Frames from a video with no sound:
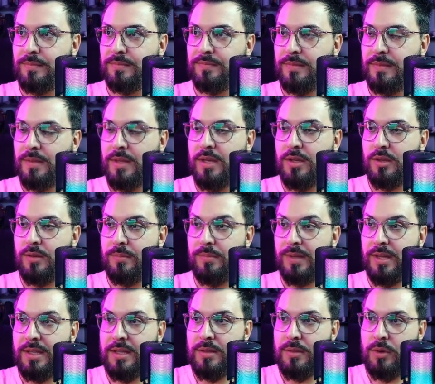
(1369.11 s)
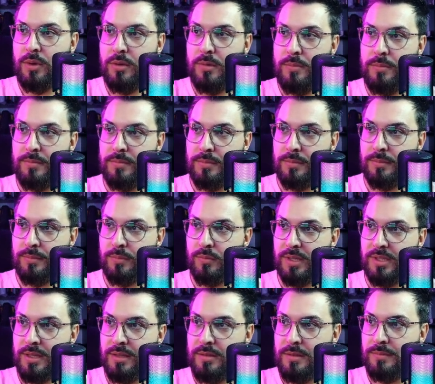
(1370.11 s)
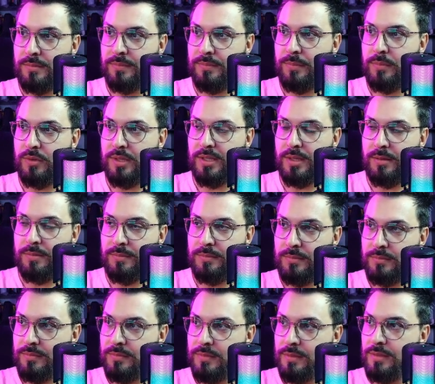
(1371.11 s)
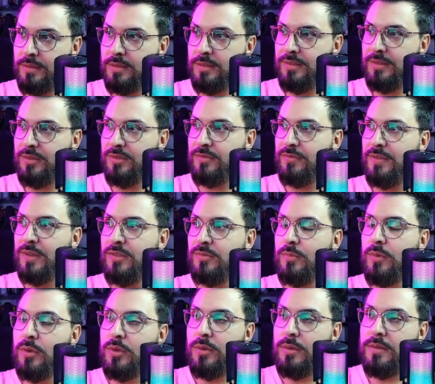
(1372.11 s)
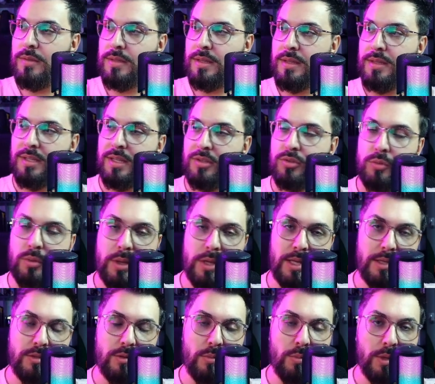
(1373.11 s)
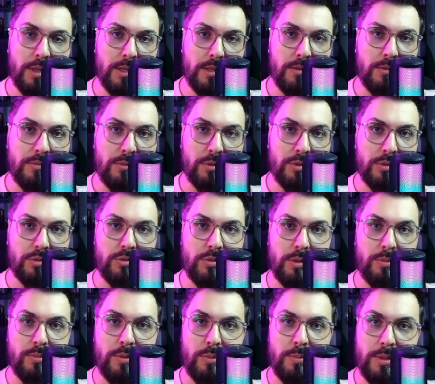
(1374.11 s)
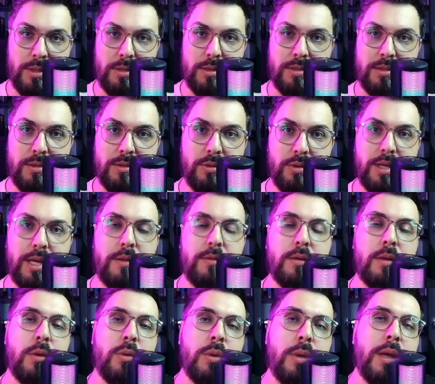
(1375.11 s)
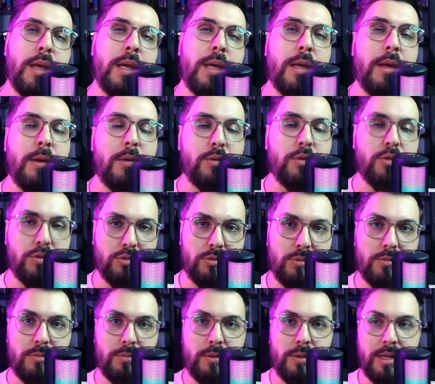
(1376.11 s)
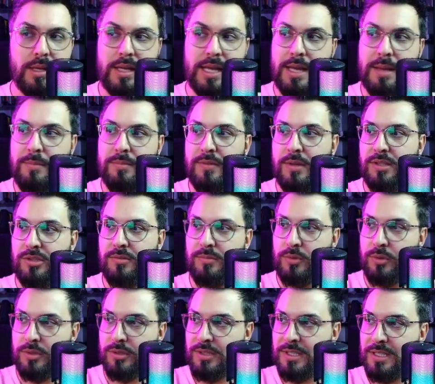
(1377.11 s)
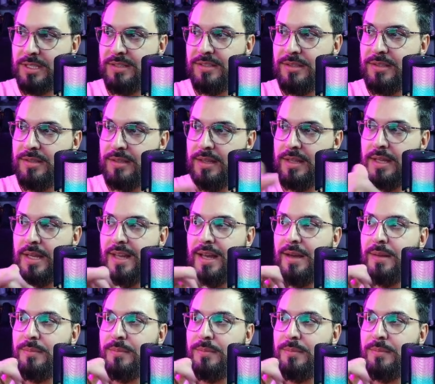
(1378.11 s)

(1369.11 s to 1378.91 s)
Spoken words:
There are many. There's Facebook. Each one has a way for you to implement. You have to create an app. Facebook needs an app.